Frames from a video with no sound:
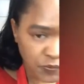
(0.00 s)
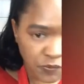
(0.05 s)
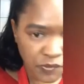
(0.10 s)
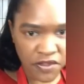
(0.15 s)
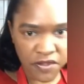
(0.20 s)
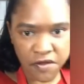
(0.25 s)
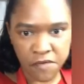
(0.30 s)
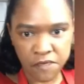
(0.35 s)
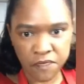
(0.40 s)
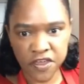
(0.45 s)

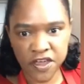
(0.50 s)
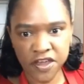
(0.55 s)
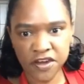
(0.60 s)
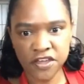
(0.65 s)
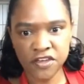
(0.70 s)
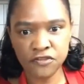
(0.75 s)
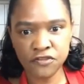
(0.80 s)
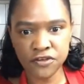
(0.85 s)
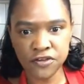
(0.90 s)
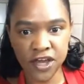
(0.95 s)
And then
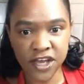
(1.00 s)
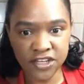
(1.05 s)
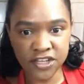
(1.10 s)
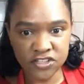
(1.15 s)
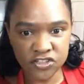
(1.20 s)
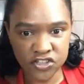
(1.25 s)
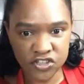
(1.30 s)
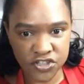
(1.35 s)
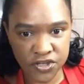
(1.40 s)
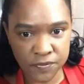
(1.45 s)
if you'd like to
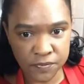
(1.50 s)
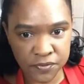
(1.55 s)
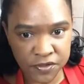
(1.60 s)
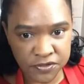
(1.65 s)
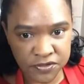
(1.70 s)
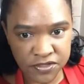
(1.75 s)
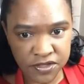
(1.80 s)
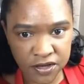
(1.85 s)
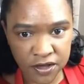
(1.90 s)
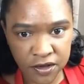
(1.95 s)
jump on
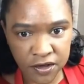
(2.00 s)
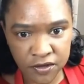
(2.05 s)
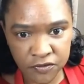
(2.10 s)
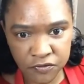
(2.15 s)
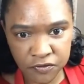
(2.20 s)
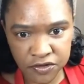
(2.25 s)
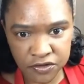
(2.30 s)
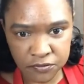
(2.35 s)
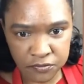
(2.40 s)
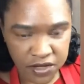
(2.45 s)
the live
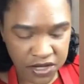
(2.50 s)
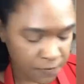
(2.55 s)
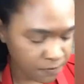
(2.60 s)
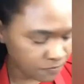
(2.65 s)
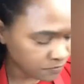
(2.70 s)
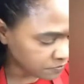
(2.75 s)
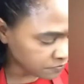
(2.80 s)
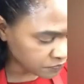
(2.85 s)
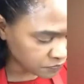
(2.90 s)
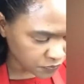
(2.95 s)
with me,
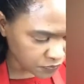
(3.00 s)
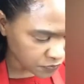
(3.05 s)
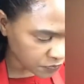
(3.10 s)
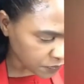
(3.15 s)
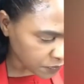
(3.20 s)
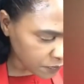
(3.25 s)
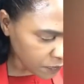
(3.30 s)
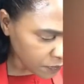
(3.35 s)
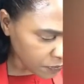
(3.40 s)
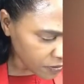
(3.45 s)

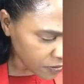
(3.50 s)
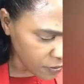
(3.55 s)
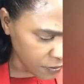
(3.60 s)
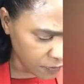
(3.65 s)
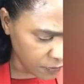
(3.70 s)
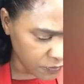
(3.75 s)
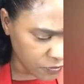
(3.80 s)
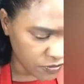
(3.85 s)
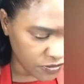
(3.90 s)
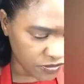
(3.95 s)
I'm
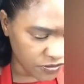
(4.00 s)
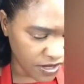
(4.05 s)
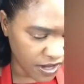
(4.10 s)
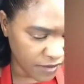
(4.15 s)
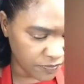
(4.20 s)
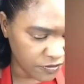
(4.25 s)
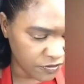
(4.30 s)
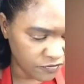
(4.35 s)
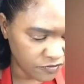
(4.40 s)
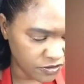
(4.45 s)
more than
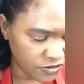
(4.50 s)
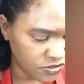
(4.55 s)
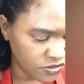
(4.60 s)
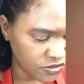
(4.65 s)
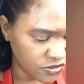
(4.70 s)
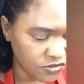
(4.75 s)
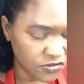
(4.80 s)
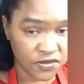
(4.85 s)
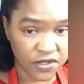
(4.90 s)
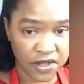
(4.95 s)
happy for you to
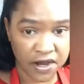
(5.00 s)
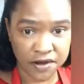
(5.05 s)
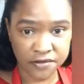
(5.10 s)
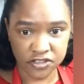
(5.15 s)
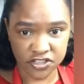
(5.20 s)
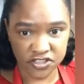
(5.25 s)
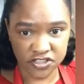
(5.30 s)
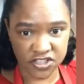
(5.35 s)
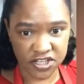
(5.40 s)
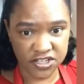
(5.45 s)
do that.
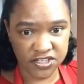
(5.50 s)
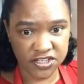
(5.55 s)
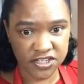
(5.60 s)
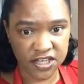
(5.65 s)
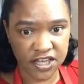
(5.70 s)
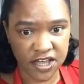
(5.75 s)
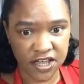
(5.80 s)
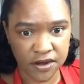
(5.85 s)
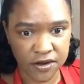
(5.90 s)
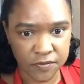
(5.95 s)
Just
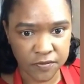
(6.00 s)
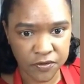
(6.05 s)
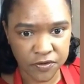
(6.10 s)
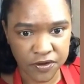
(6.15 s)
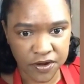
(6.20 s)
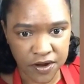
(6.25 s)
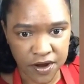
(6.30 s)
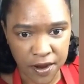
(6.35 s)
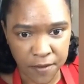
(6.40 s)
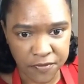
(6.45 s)
indicate and I'm more
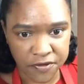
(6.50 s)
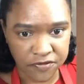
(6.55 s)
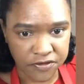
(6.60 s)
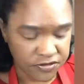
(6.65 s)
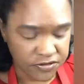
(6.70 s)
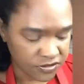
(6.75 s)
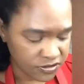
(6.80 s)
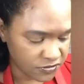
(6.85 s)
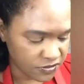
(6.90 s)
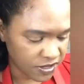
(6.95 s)
than happy for
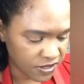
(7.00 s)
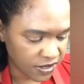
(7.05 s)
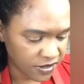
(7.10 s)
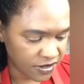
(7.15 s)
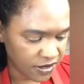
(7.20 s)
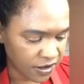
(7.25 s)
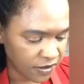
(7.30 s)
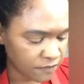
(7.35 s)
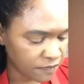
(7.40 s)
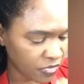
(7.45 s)
you to do that
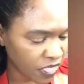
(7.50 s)
now.